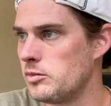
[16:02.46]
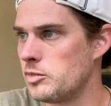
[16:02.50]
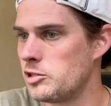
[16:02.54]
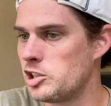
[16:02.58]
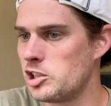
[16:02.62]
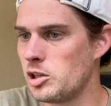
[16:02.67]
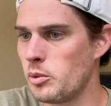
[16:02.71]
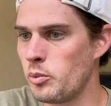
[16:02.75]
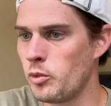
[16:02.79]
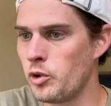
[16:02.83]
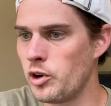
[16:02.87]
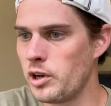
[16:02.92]

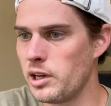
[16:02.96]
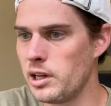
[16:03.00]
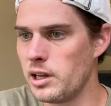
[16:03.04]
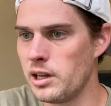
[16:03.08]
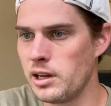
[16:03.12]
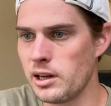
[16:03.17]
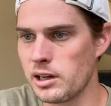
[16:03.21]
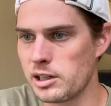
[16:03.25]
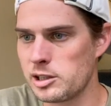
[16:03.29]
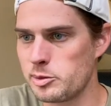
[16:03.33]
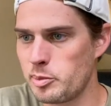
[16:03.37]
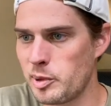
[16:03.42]
somewhat
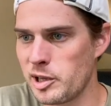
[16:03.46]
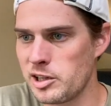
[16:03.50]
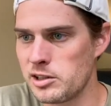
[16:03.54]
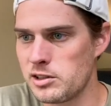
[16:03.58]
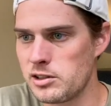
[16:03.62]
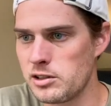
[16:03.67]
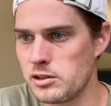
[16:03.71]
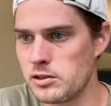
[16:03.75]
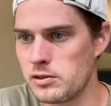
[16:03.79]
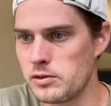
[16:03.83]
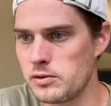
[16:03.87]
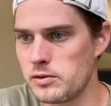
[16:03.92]

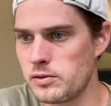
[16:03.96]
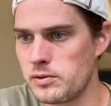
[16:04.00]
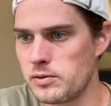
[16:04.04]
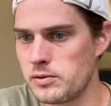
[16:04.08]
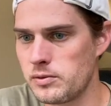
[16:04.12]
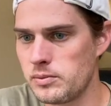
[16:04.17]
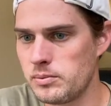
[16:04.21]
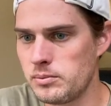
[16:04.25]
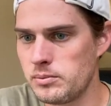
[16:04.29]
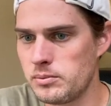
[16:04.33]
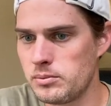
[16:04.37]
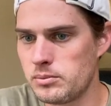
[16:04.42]
inexpensive
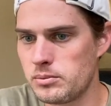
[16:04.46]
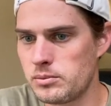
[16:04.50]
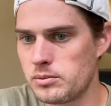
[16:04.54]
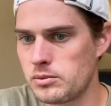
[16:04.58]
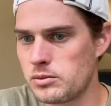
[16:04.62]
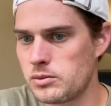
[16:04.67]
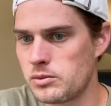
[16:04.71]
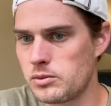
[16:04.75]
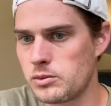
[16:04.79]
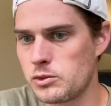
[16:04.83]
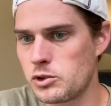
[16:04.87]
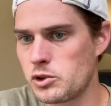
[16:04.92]

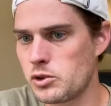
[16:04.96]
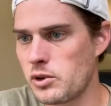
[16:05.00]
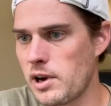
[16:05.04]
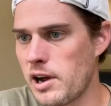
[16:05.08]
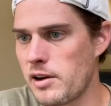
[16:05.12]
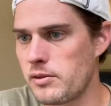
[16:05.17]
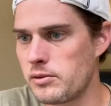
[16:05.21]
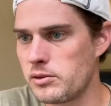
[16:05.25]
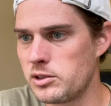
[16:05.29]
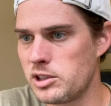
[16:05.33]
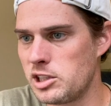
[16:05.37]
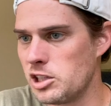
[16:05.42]

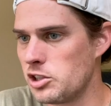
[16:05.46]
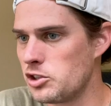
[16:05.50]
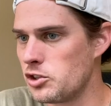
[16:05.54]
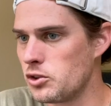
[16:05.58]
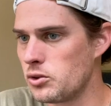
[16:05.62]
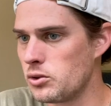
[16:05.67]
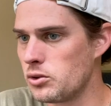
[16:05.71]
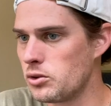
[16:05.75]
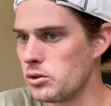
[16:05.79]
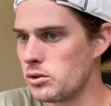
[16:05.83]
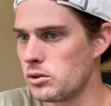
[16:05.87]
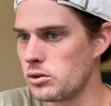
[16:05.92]

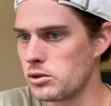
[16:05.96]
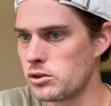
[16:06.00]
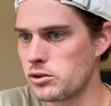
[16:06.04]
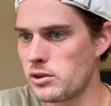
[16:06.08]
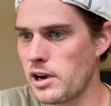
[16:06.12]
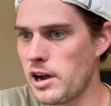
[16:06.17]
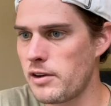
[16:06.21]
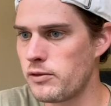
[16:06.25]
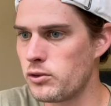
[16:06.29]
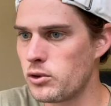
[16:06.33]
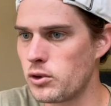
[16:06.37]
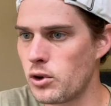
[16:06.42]
digital
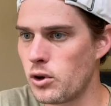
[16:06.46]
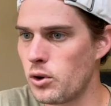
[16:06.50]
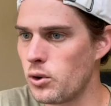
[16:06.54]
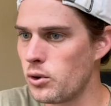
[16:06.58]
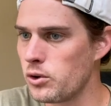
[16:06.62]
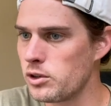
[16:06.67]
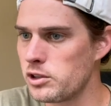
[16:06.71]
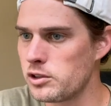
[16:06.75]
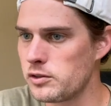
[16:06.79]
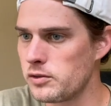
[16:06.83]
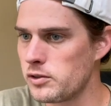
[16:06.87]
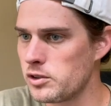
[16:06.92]
travel
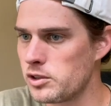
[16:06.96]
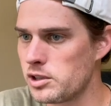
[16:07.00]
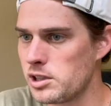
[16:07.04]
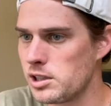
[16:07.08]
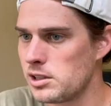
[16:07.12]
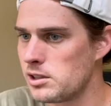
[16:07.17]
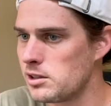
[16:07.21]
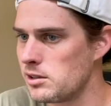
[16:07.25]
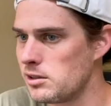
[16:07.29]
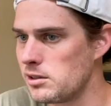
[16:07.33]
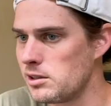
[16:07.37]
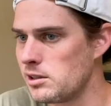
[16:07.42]
course for
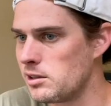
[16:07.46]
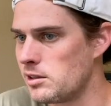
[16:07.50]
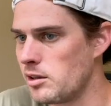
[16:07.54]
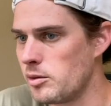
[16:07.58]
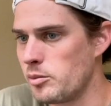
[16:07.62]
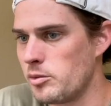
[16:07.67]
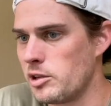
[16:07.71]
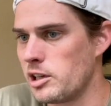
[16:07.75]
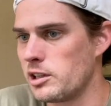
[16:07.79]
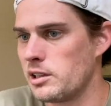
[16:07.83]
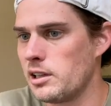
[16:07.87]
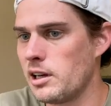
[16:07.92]
Sicily,
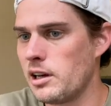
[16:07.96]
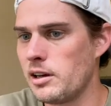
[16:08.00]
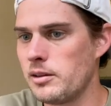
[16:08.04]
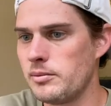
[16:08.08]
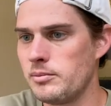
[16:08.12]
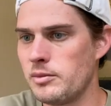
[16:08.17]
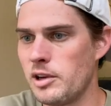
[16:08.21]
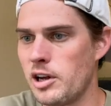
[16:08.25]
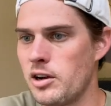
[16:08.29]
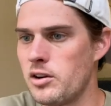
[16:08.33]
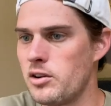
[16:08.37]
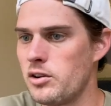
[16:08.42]
something like that.
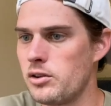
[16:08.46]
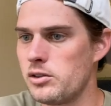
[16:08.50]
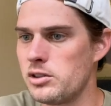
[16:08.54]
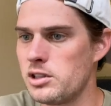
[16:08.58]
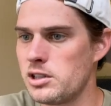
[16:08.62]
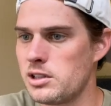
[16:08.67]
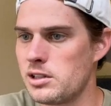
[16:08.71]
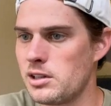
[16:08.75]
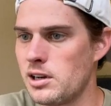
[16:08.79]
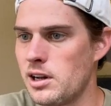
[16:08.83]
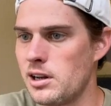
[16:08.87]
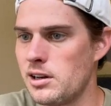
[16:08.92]
I don't know,
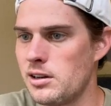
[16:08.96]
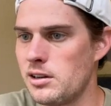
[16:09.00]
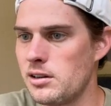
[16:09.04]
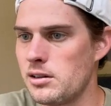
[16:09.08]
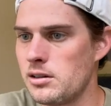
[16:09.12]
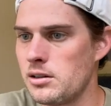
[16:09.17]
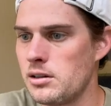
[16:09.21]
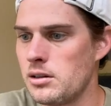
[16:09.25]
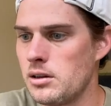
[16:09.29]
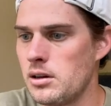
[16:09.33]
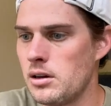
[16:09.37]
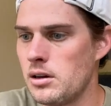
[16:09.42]
just an idea.